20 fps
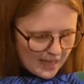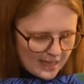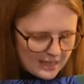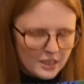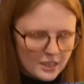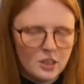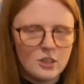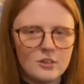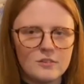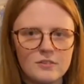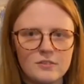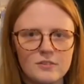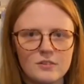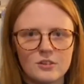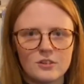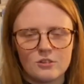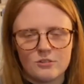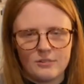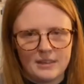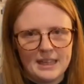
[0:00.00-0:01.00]
love
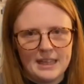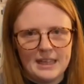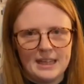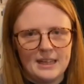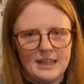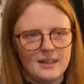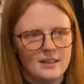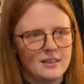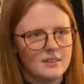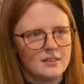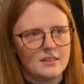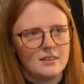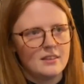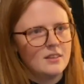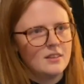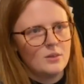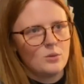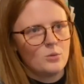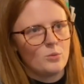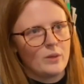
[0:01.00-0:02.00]
green,
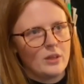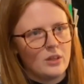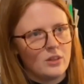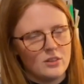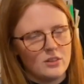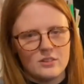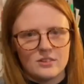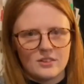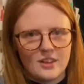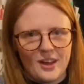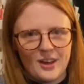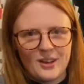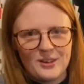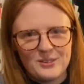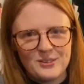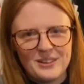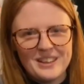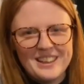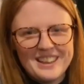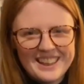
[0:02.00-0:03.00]
we all
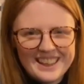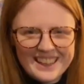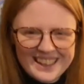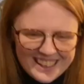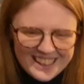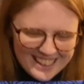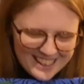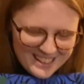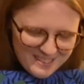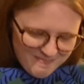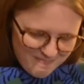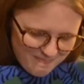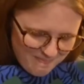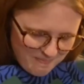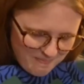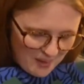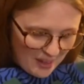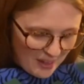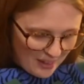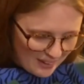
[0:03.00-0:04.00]
know,
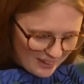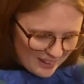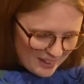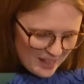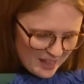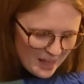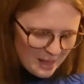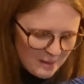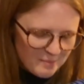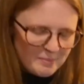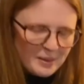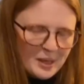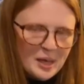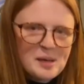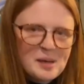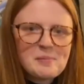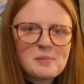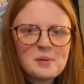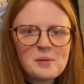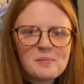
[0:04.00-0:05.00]
but
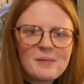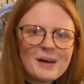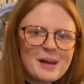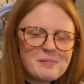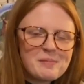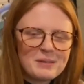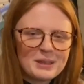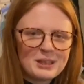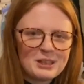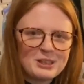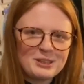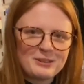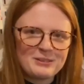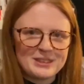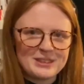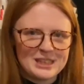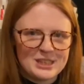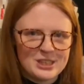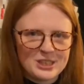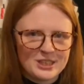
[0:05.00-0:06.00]
purple might be a new
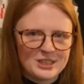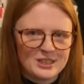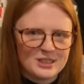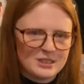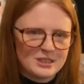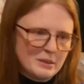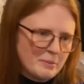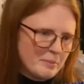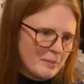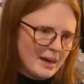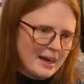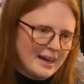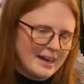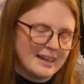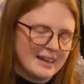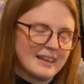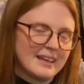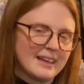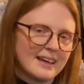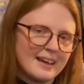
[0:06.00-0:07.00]
addition to
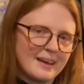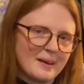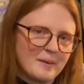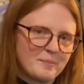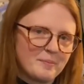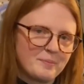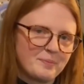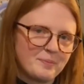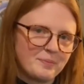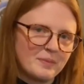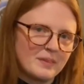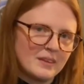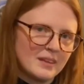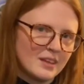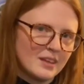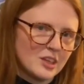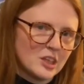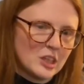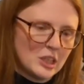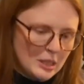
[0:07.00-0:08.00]
my
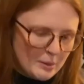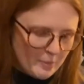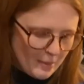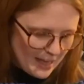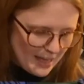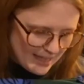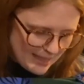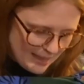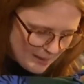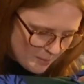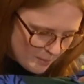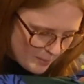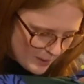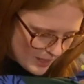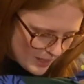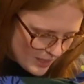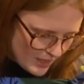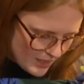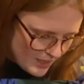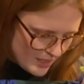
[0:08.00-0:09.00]
colour palette
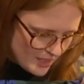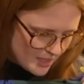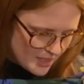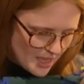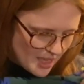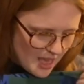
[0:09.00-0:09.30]
because